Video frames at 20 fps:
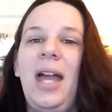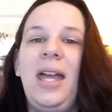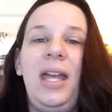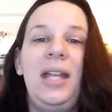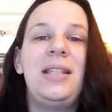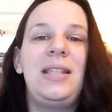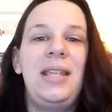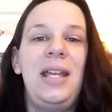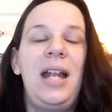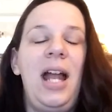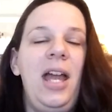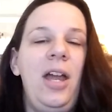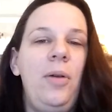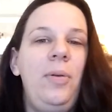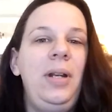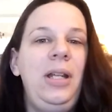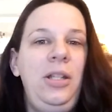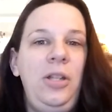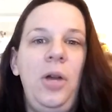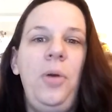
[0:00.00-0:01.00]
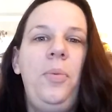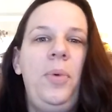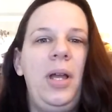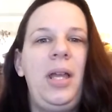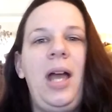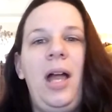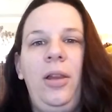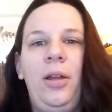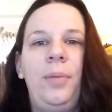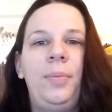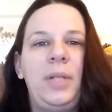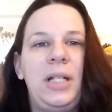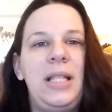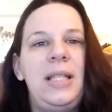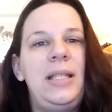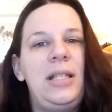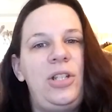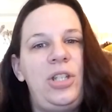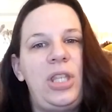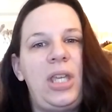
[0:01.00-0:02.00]
I hate to say it, I already know what color I'm going to
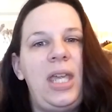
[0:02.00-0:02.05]
stitch